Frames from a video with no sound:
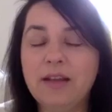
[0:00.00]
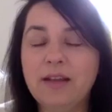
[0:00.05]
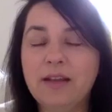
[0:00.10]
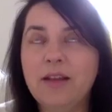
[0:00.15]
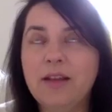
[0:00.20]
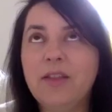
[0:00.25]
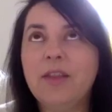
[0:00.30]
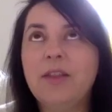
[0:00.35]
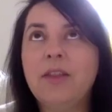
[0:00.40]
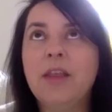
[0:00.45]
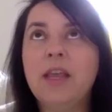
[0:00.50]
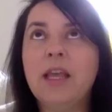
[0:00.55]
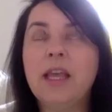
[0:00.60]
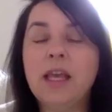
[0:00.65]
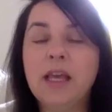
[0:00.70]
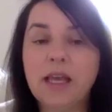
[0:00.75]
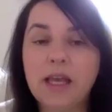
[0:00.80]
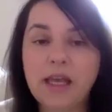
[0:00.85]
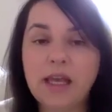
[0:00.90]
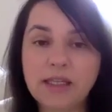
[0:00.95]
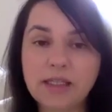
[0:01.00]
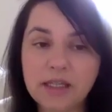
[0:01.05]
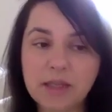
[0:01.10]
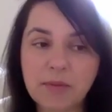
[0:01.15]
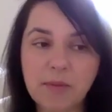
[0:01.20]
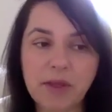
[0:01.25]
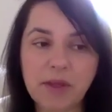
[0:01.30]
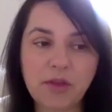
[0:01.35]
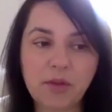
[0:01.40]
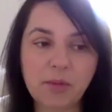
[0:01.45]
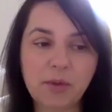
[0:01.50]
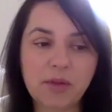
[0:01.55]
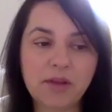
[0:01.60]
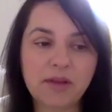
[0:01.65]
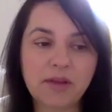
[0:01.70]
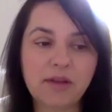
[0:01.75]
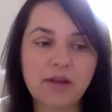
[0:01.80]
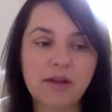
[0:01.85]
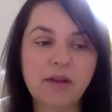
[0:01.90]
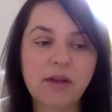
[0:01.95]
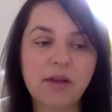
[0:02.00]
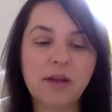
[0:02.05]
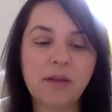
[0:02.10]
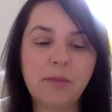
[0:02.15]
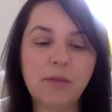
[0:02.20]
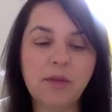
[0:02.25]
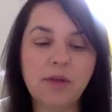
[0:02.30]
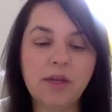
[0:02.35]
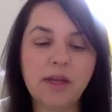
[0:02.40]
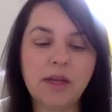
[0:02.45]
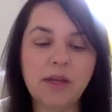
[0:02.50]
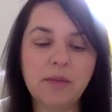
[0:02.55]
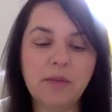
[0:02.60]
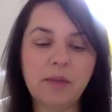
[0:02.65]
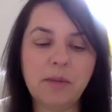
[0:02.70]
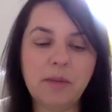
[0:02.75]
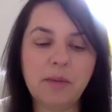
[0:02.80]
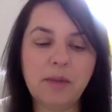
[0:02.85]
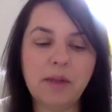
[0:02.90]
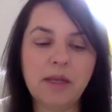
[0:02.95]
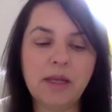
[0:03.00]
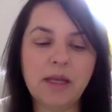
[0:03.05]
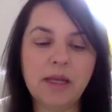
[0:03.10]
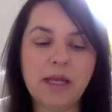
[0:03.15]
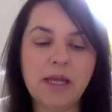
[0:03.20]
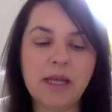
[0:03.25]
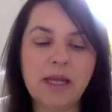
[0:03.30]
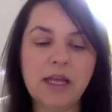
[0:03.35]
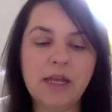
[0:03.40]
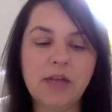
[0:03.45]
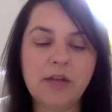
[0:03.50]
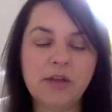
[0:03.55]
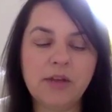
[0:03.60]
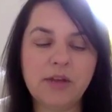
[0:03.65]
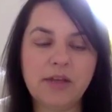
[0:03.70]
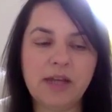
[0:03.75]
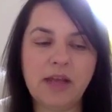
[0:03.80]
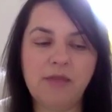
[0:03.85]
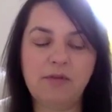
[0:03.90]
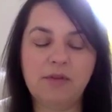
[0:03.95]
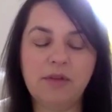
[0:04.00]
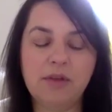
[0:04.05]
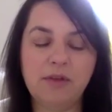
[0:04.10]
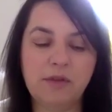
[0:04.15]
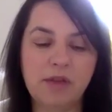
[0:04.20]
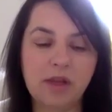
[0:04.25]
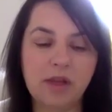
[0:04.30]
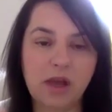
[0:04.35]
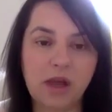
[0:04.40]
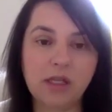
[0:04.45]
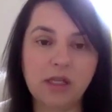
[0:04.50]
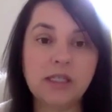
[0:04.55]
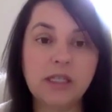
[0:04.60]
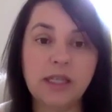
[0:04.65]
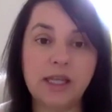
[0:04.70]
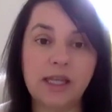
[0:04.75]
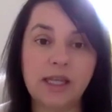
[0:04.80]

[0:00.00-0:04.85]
not that they can't expand their business online, but a lot of people just haven't even got to